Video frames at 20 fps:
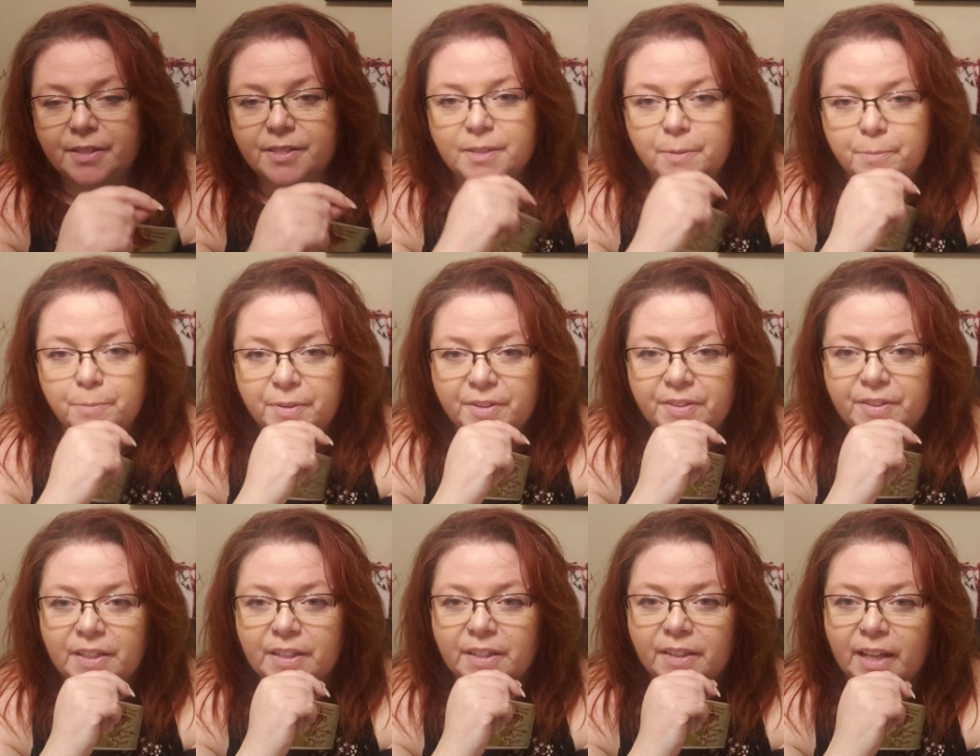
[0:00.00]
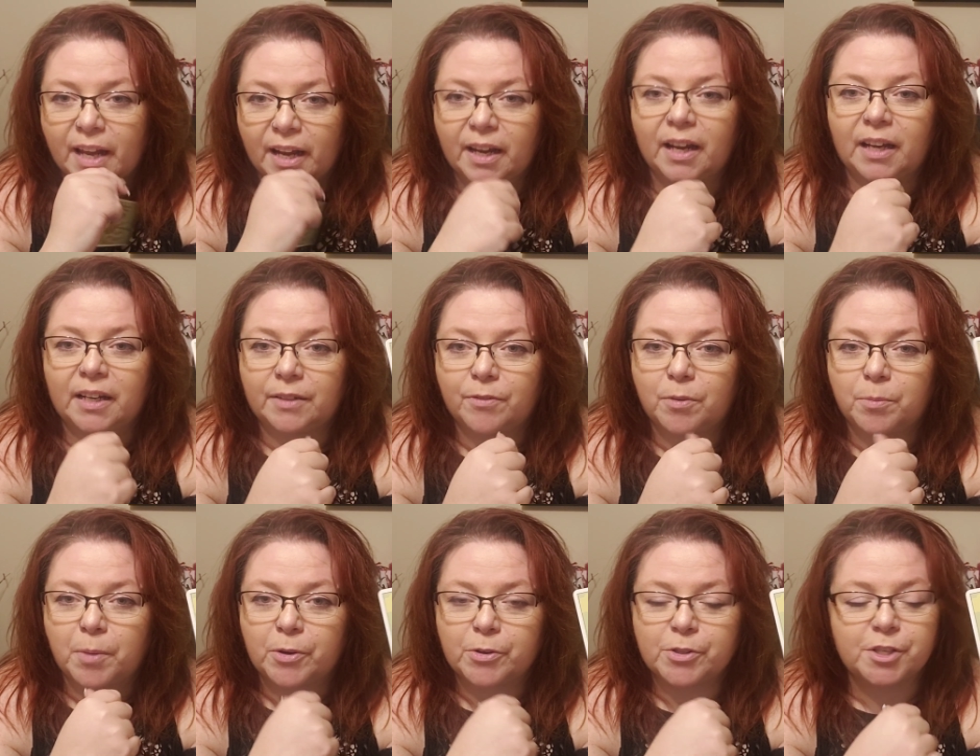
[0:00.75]
sympathy, that kind of
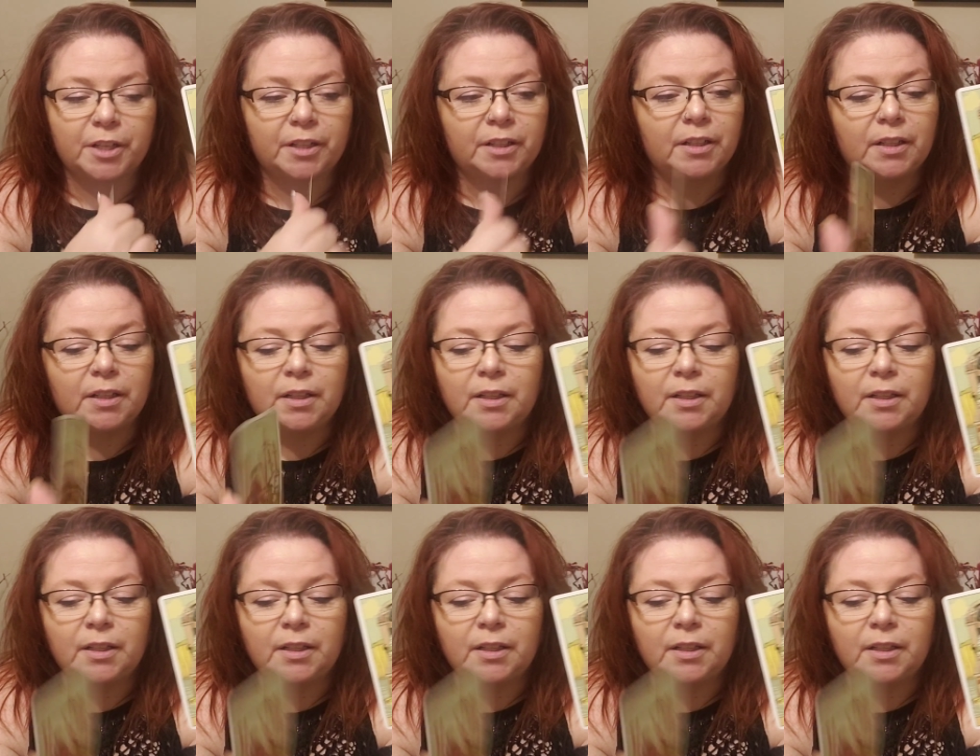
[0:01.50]
emotion.